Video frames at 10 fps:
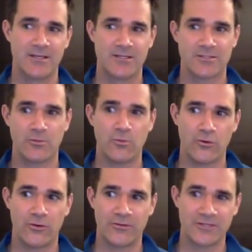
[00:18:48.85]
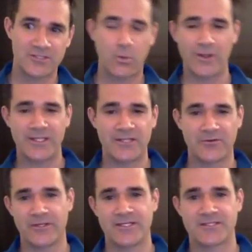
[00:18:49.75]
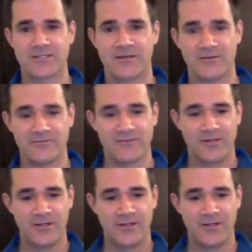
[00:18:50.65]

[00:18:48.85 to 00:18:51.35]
so more on the 20 degrees of